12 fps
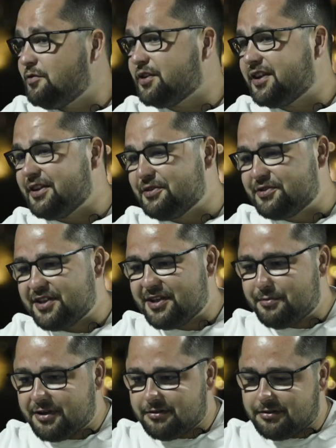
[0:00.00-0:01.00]
What can you say
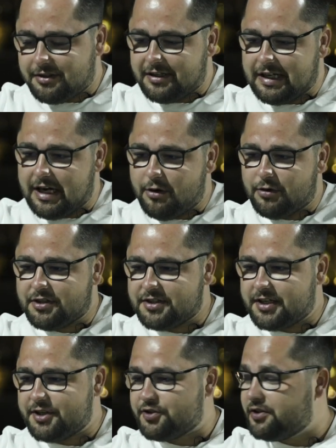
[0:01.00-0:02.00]
about our
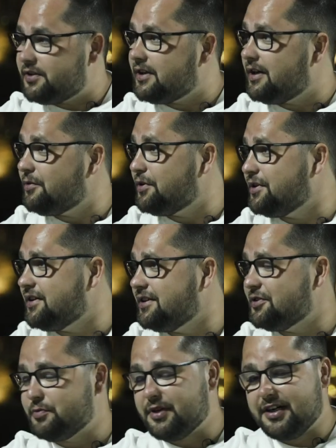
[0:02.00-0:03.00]
schedule now in
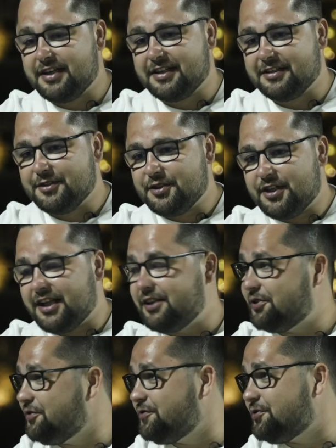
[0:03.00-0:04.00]
Dubai? A
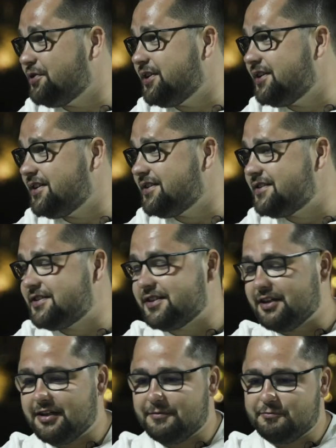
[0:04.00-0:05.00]
lot of trainings,
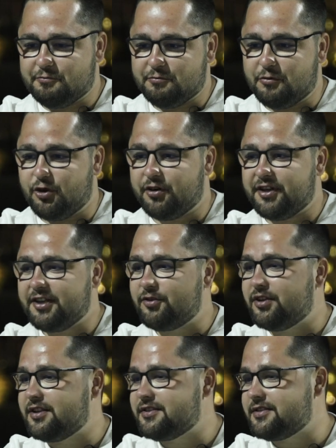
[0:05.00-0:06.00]
morning
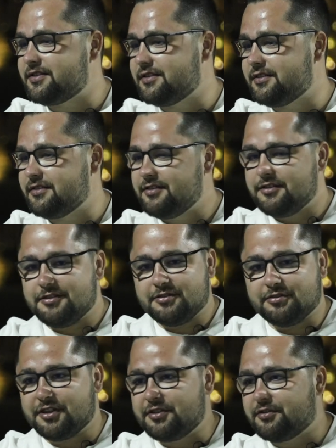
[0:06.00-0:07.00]
runs.
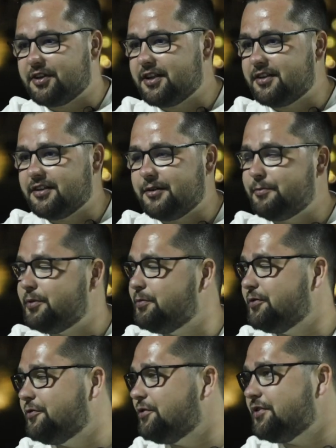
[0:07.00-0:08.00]
You need to get up
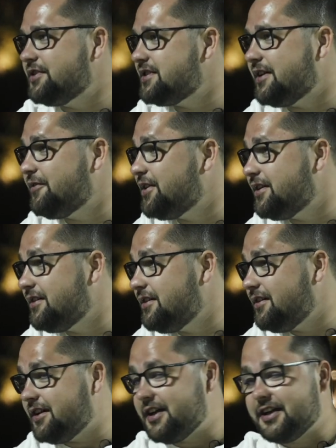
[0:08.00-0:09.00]
before 7
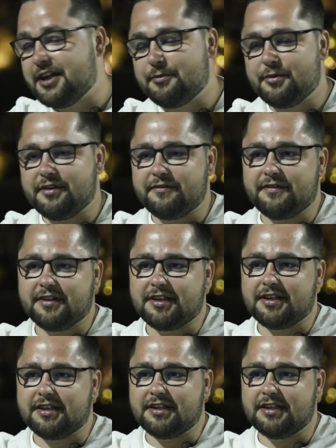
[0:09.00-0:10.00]
a.m. I think.